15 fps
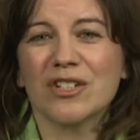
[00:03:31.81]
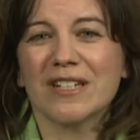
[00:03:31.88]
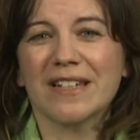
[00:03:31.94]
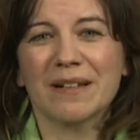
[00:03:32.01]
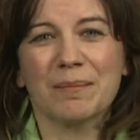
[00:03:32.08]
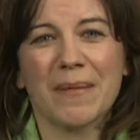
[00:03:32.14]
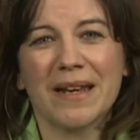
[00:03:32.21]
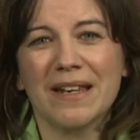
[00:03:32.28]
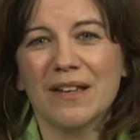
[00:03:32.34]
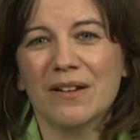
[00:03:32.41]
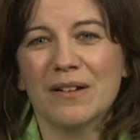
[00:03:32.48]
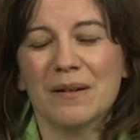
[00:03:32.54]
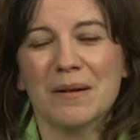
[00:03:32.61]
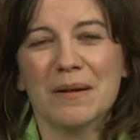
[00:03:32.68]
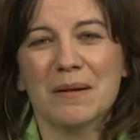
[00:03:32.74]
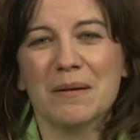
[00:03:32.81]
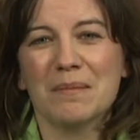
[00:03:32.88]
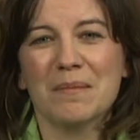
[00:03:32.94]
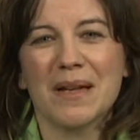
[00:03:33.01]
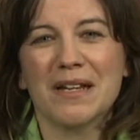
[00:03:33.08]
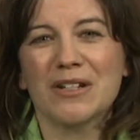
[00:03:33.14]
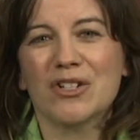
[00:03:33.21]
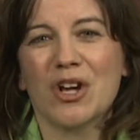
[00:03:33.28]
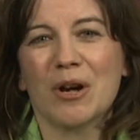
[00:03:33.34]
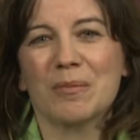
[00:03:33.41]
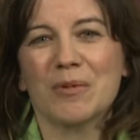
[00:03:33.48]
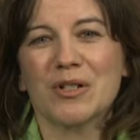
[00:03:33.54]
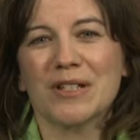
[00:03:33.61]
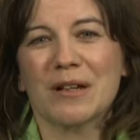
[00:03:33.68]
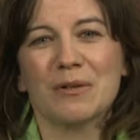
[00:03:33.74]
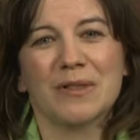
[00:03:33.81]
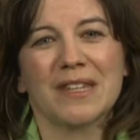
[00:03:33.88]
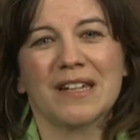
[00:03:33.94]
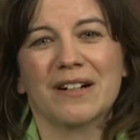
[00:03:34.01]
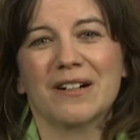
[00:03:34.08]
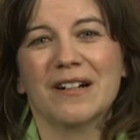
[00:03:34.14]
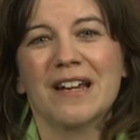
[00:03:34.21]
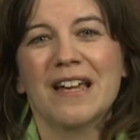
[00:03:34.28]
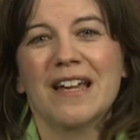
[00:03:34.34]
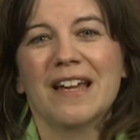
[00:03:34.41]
just like many shoppers out there,